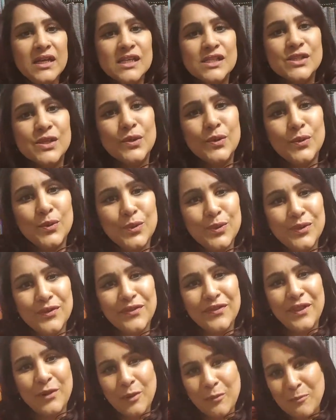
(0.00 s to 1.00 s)
So
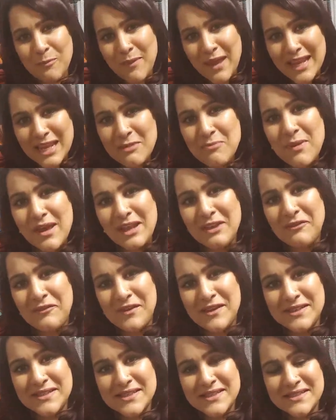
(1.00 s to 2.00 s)
there were many
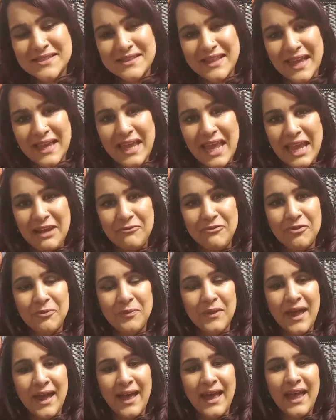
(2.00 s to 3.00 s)
benefits that came from
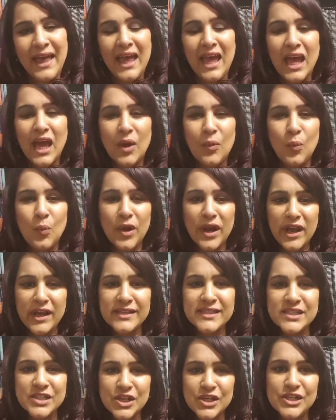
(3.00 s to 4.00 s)
that. And when I
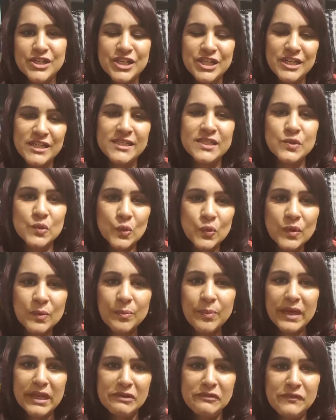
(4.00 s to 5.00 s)
started to list all the
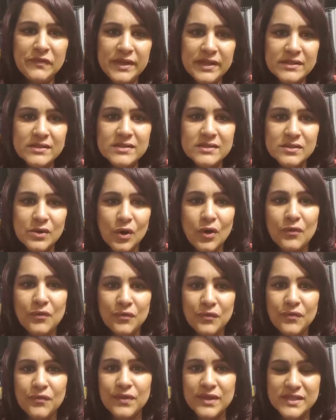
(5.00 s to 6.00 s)
benefits of
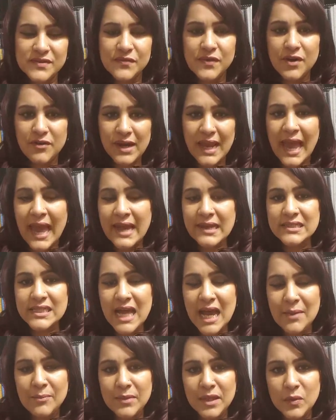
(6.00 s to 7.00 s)
this very act
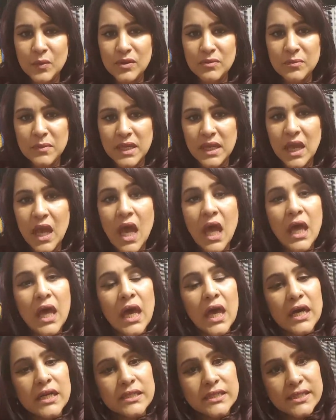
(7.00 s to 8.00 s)
happening with me,
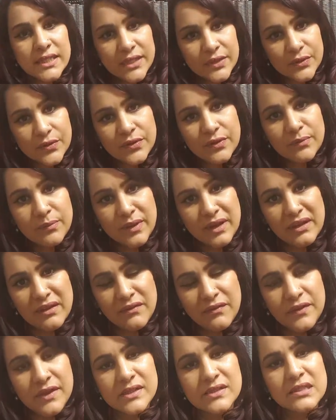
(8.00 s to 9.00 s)
until the
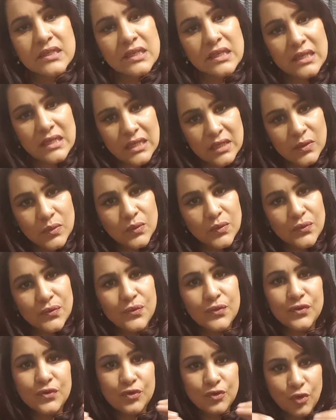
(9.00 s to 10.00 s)
benefits equaled
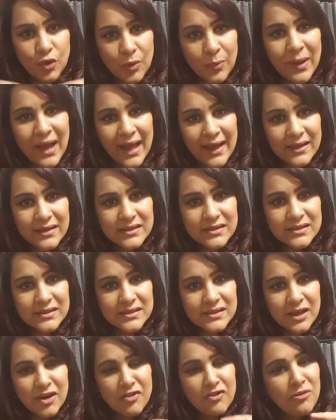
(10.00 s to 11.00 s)
the
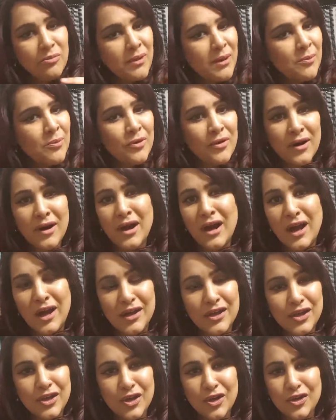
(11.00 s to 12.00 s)
drawbacks, remember,
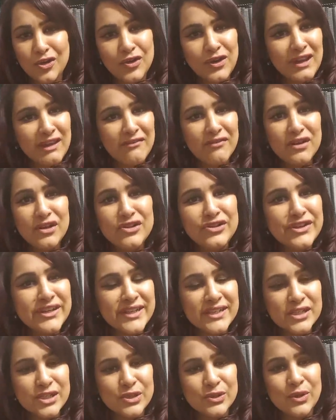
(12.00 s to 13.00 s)
you know, you're never
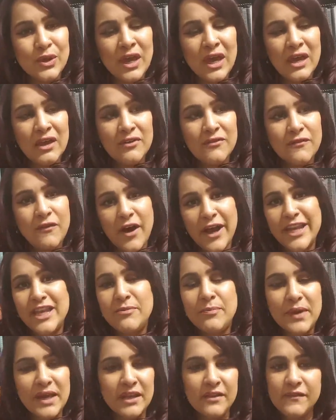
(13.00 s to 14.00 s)
looking to
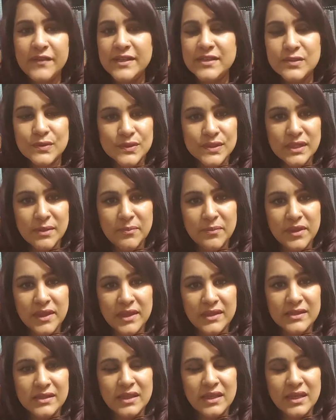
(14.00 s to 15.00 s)
find benefits or something
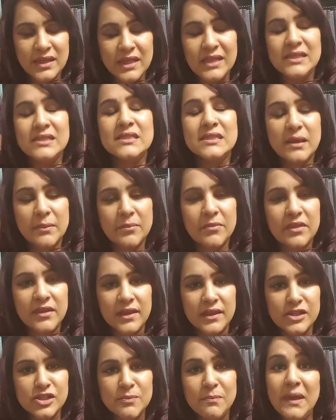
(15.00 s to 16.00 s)
in
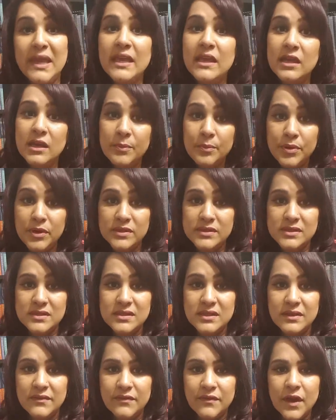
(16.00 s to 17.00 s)
something to make it a
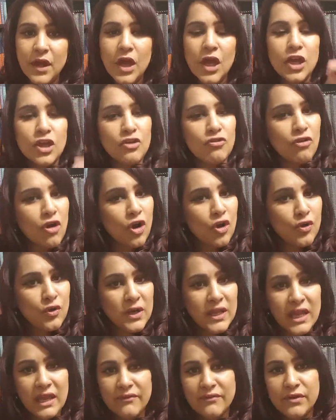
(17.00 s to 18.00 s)
positive. You're
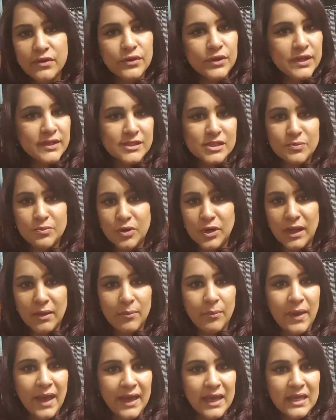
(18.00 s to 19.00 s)
only ever looking to bring
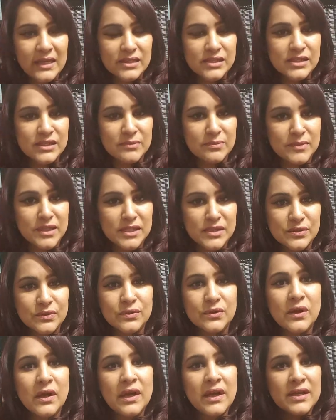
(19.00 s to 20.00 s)
it back into the
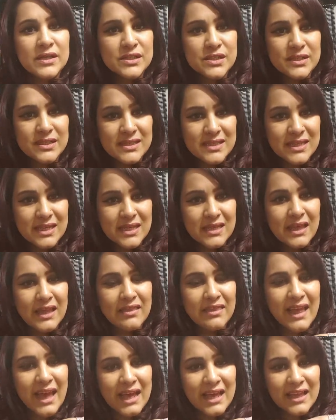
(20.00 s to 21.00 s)
middle to see that,
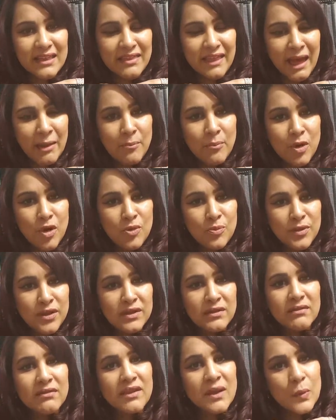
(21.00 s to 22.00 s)
that in that
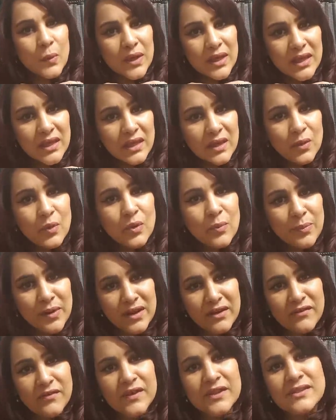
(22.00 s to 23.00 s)
moment, there were equal
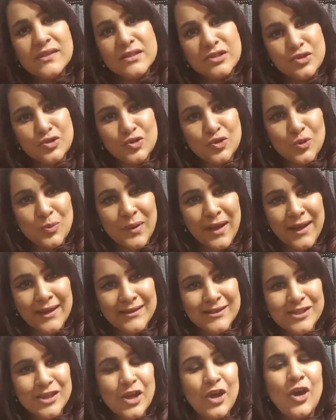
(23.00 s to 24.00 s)
benefits and
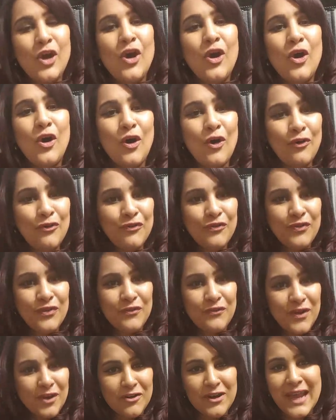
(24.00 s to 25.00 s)
drawbacks of the
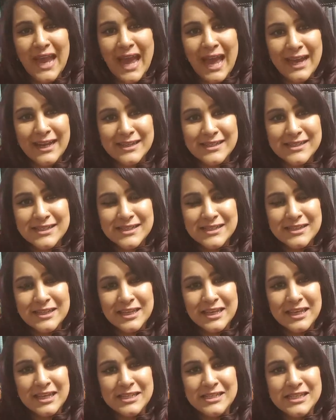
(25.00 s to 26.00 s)
very act
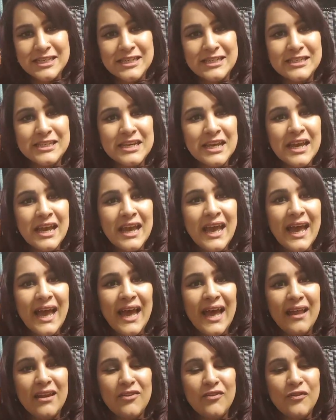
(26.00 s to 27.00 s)
that he did.
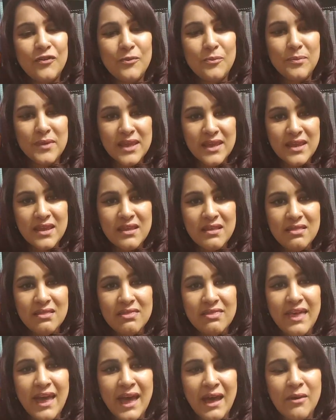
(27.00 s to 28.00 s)
And for me,
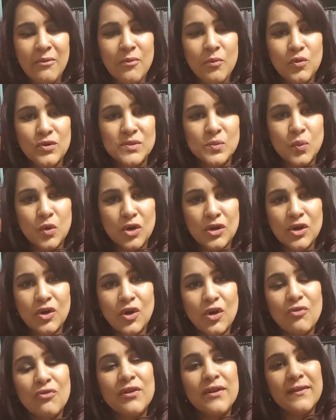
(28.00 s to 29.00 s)
that was what
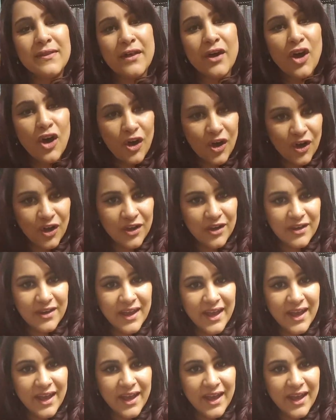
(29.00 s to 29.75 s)
got rid of the hurt.